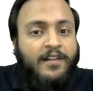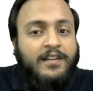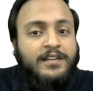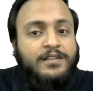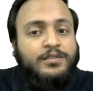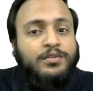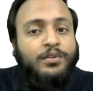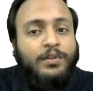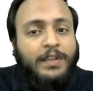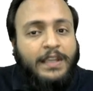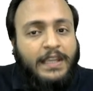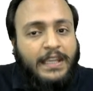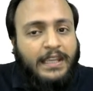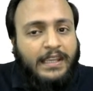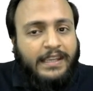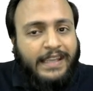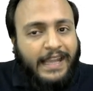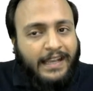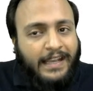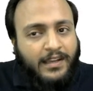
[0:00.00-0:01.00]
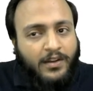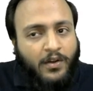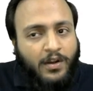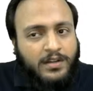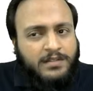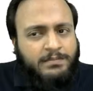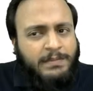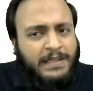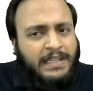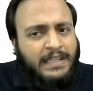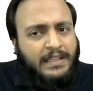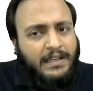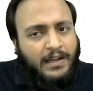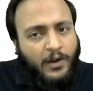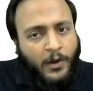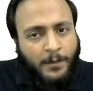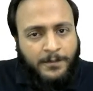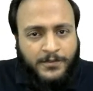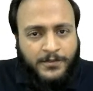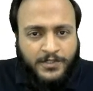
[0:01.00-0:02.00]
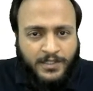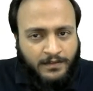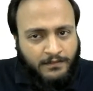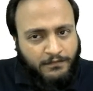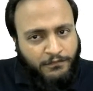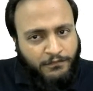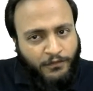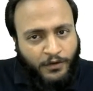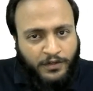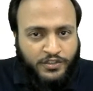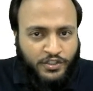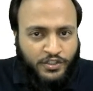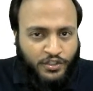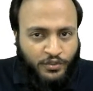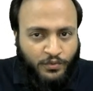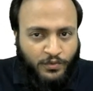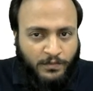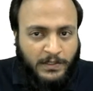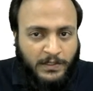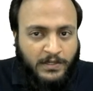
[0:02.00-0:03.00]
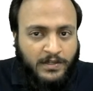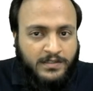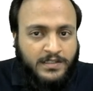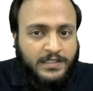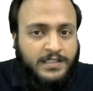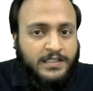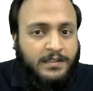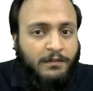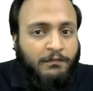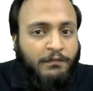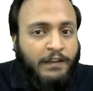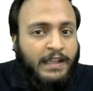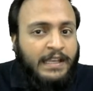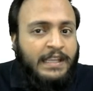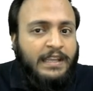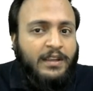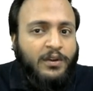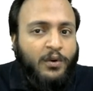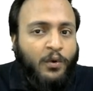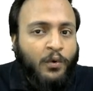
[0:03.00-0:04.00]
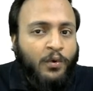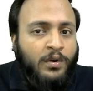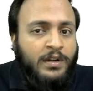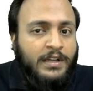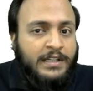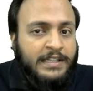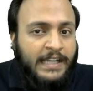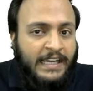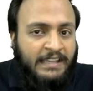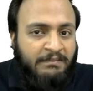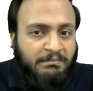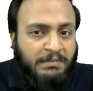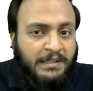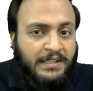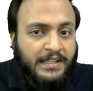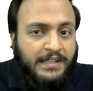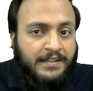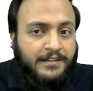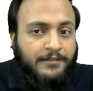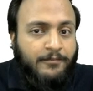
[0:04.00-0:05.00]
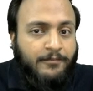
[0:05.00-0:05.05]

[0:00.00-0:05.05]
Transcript: So he cannot be option for sure, because this is a very old time period.